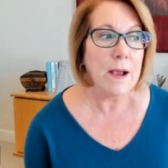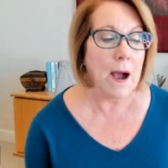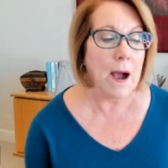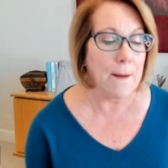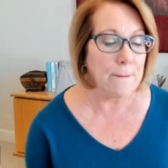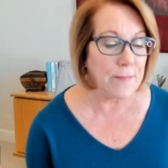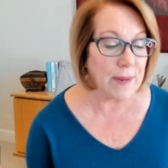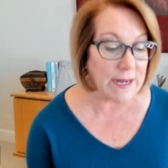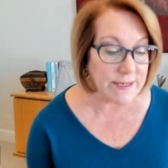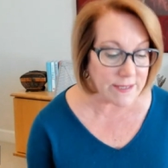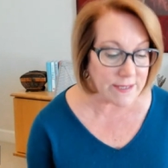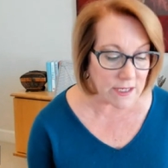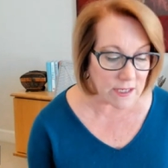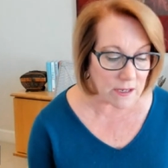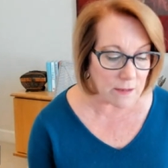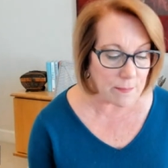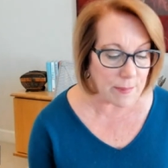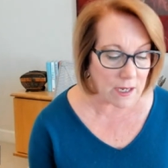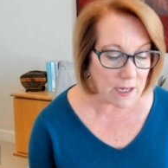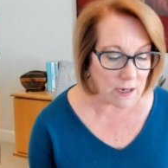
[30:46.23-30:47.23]
But I did
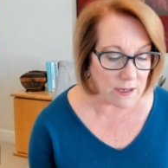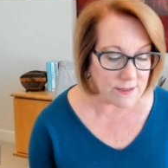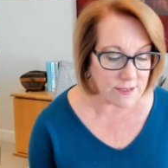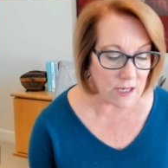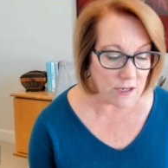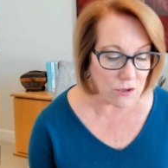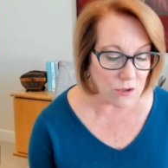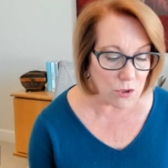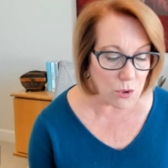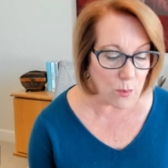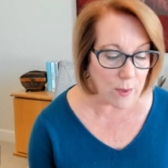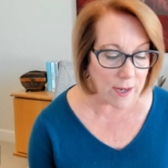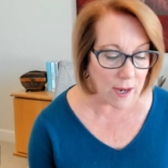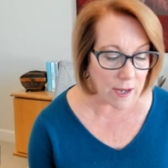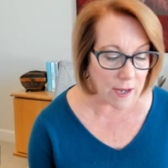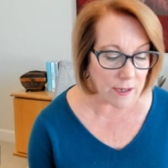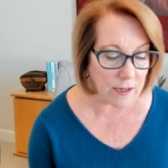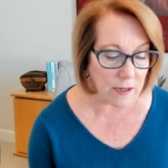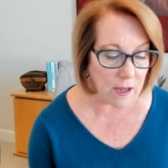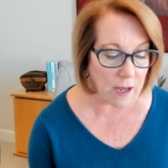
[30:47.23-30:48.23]
it because I knew we
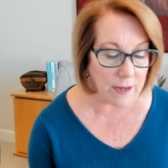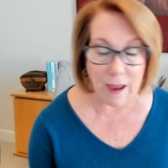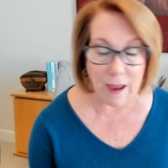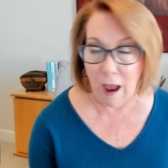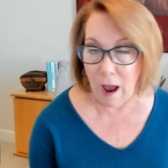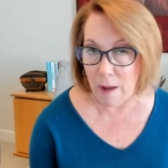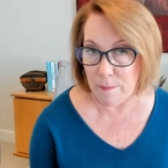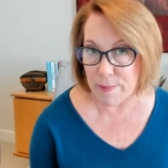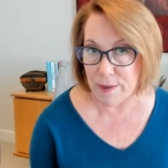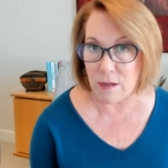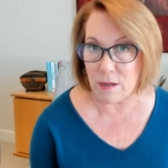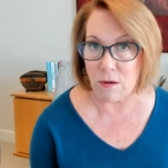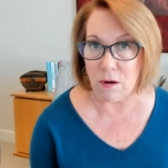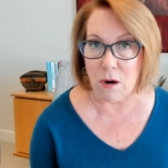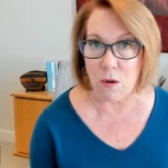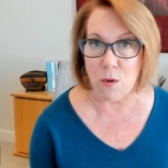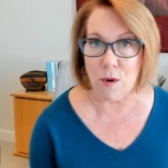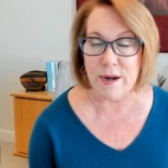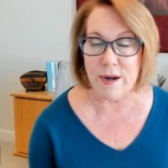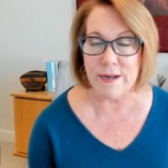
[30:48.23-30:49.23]
had a gap in
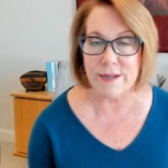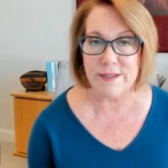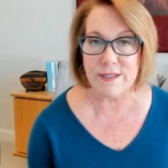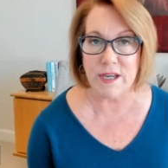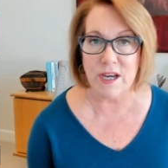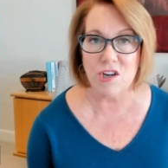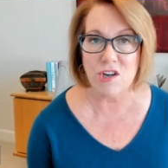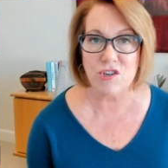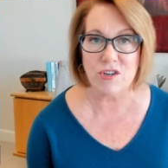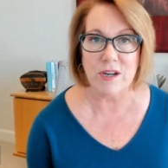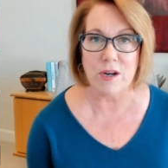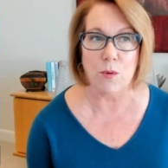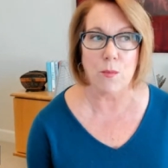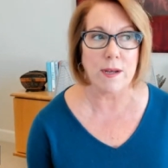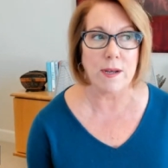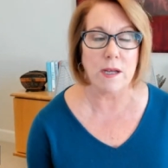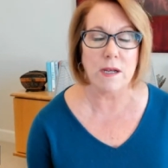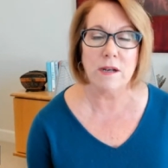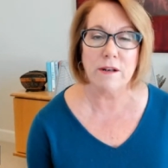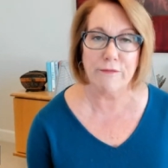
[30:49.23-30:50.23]
our organization and
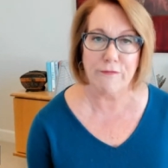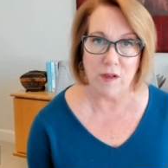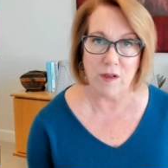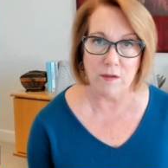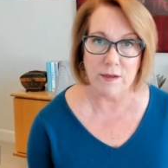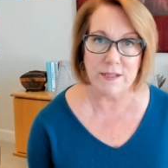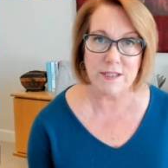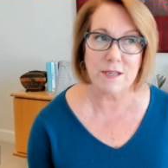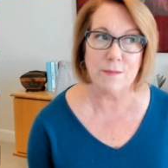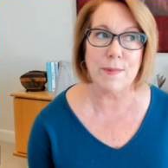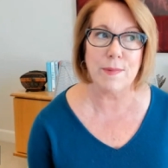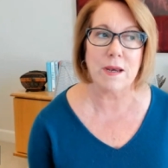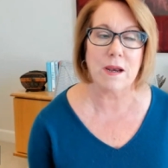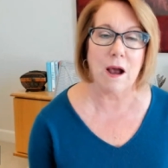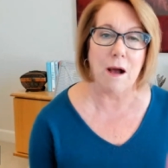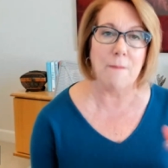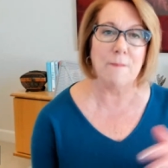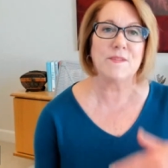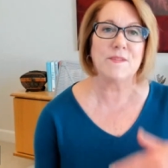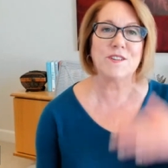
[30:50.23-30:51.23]
we needed to fill it to
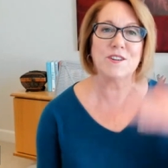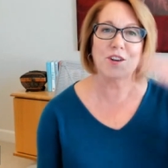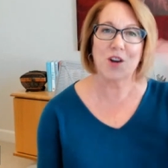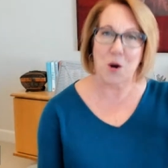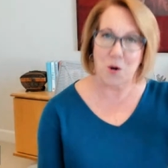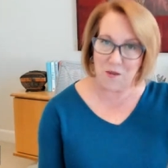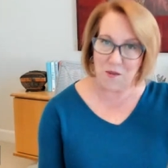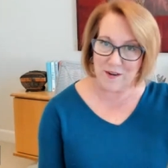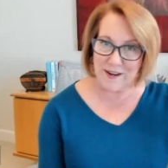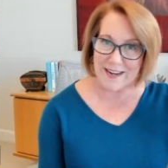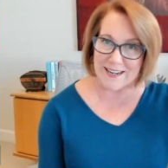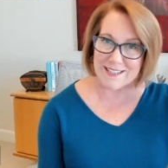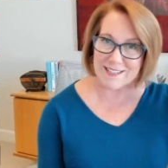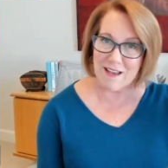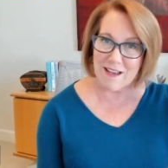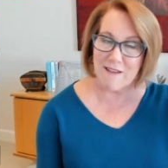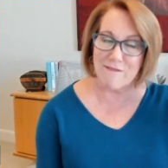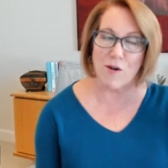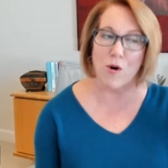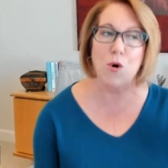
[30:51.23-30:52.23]
go to the next
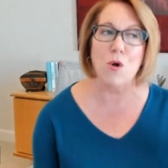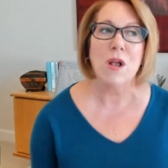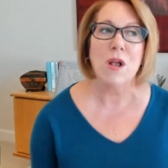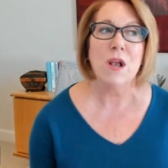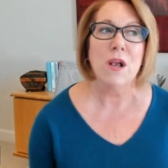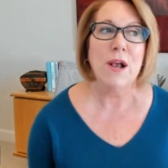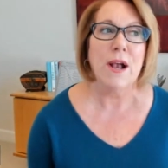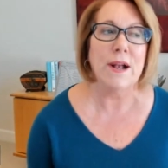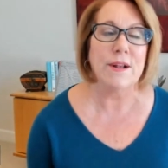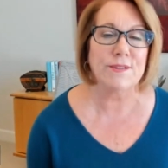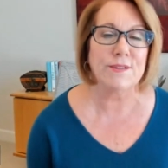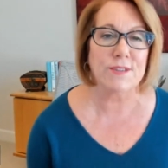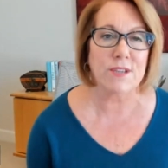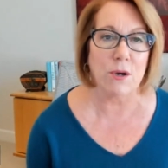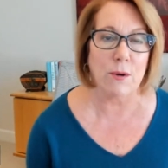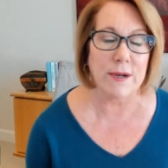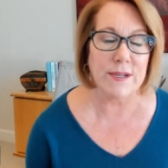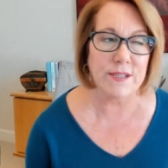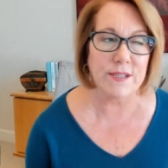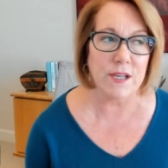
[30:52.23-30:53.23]
level. And
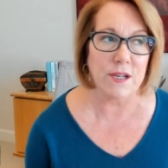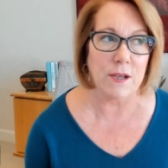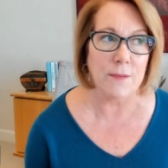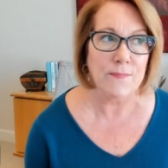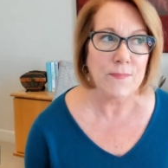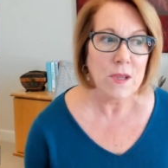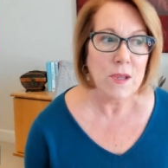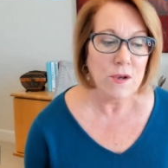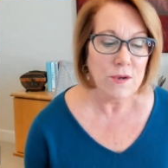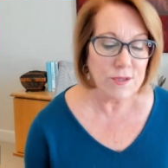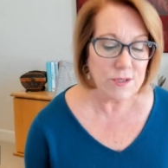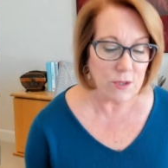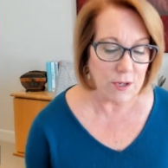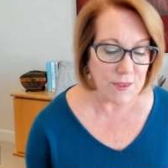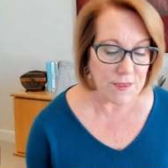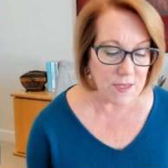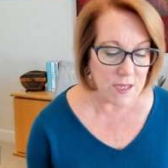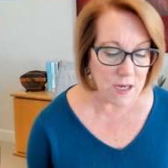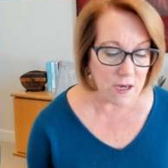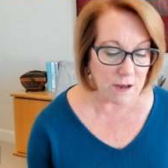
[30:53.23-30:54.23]
so I did it. So I
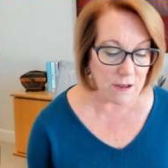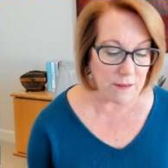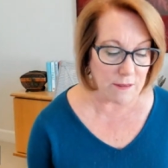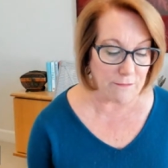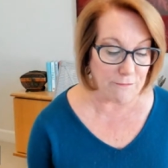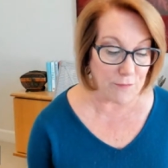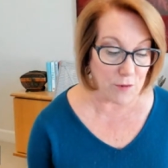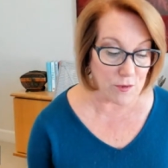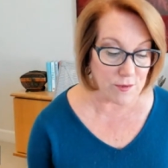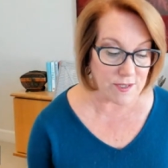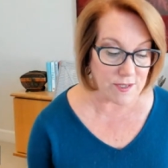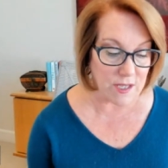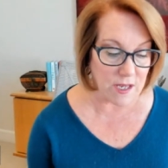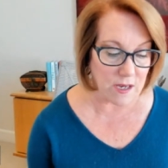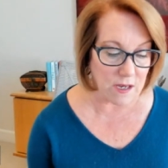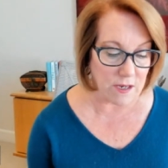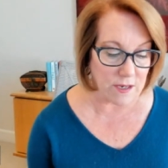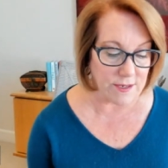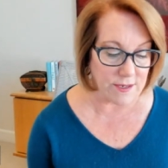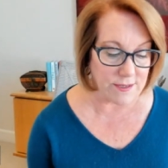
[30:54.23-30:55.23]
think the first
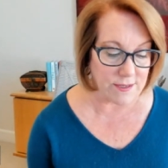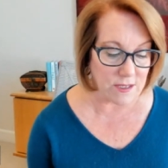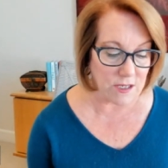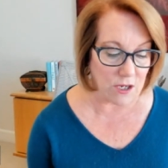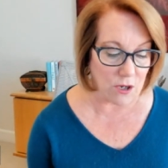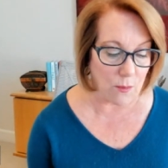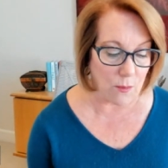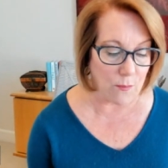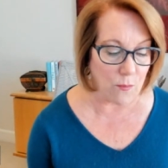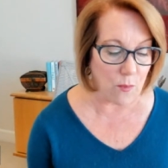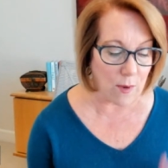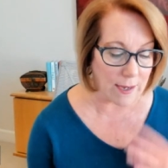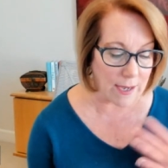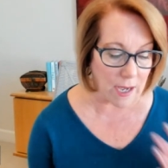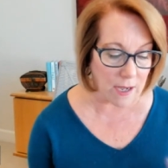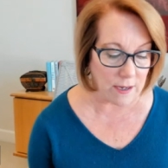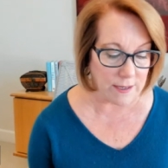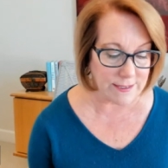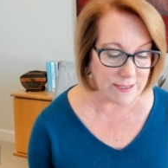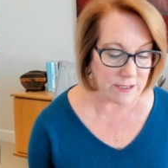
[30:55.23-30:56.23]
thing is,
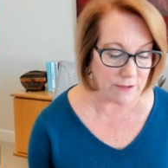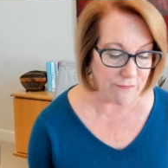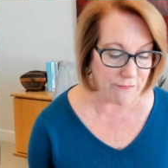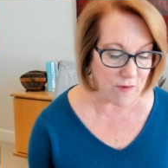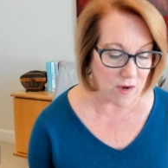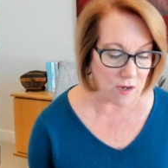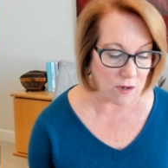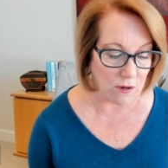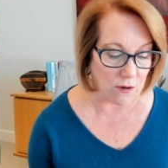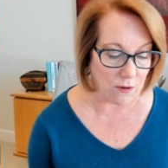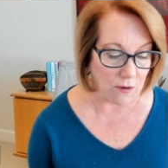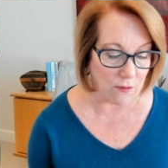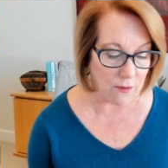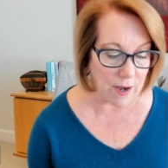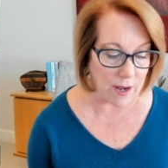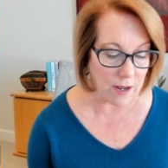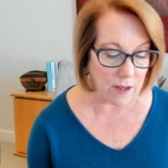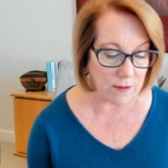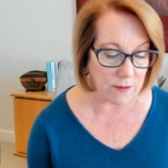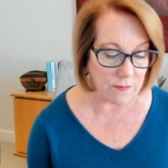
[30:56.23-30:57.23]
recognize the fear
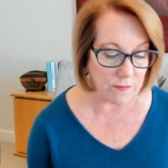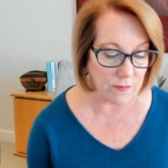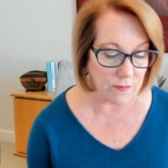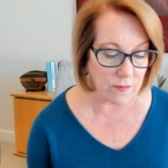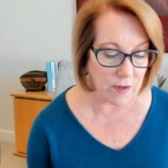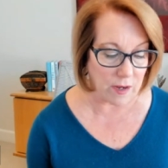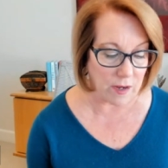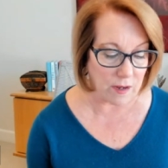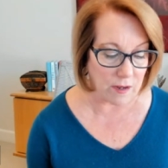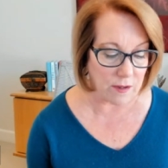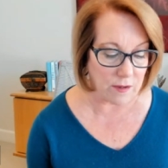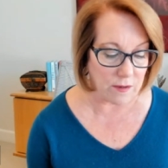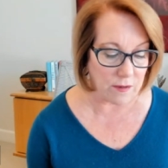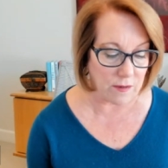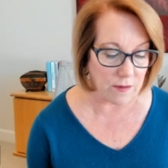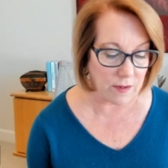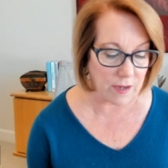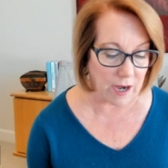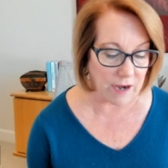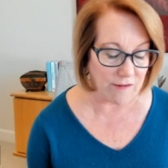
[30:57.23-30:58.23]
and
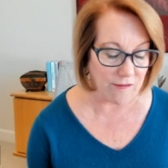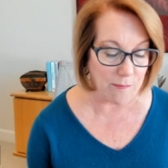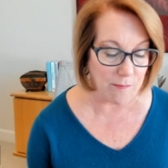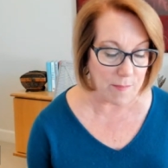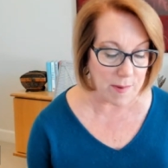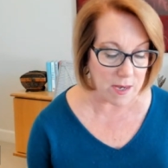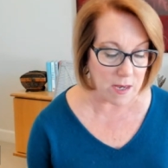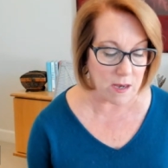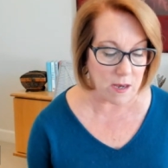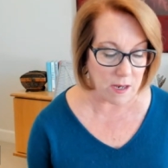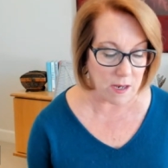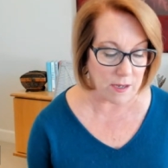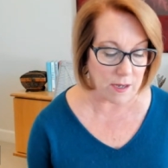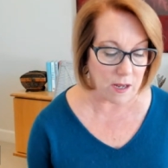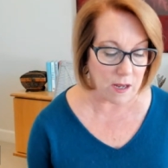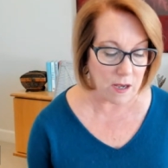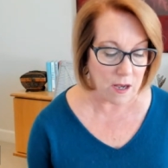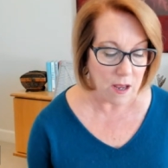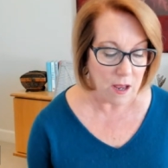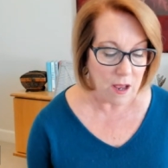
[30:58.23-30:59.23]
kind of be in
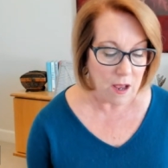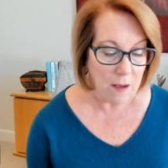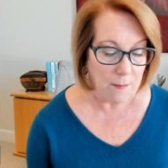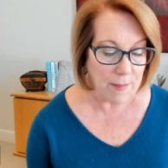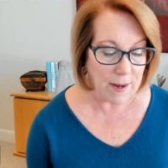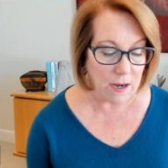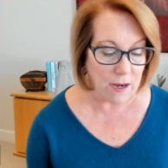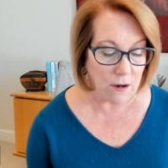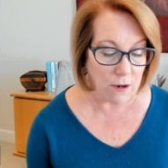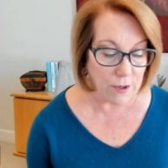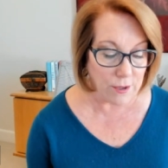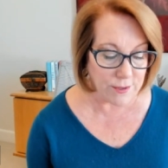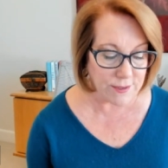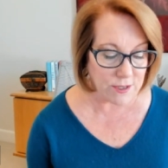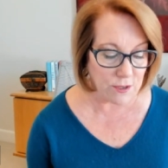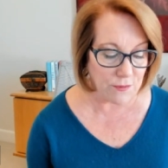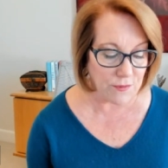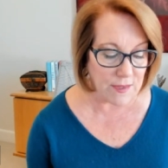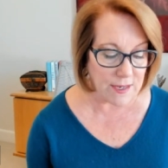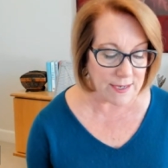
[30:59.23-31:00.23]
it. But I
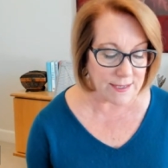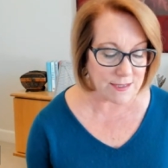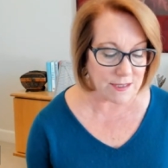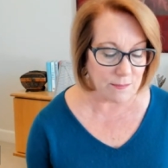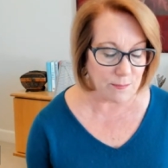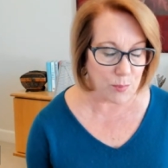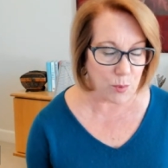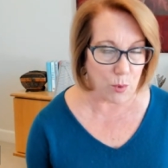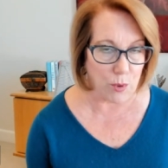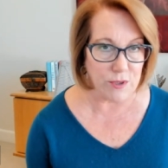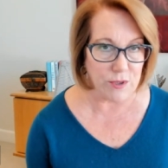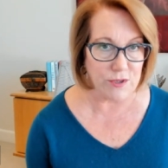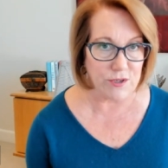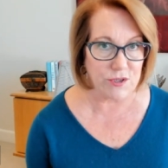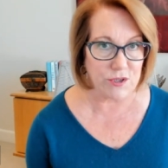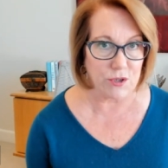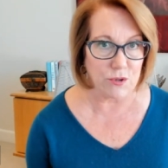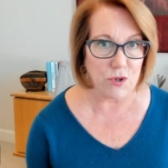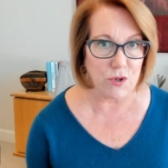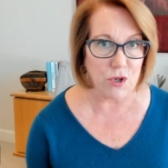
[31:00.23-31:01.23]
also think it's
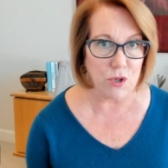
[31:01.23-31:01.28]
important to